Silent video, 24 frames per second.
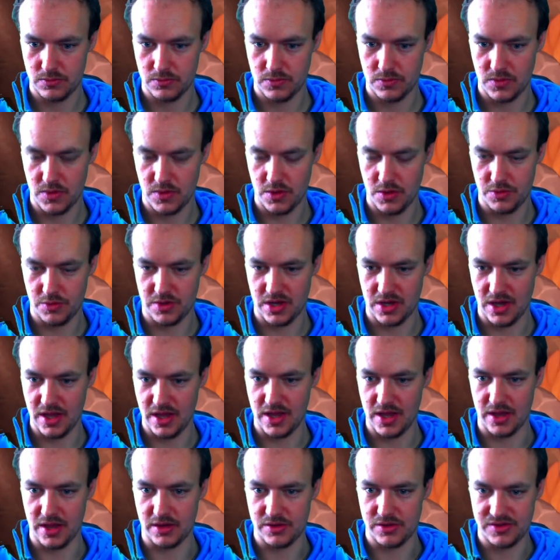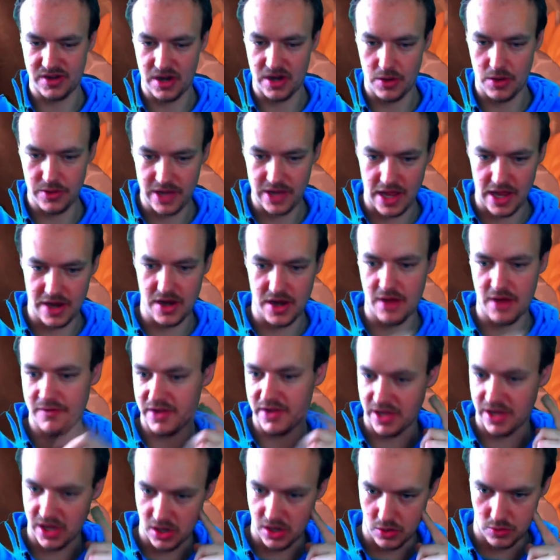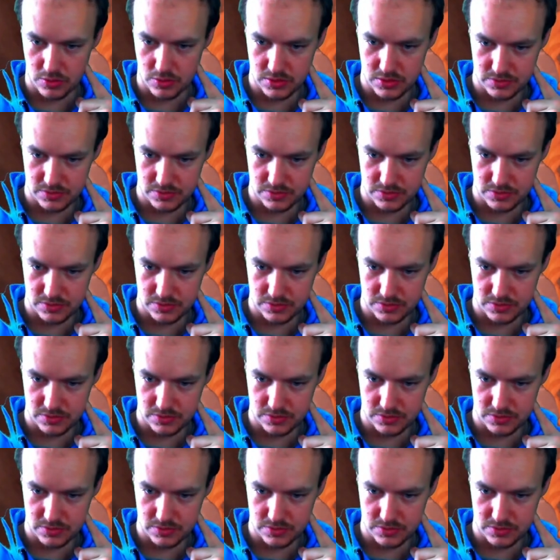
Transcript: Okay, so now we get another heal.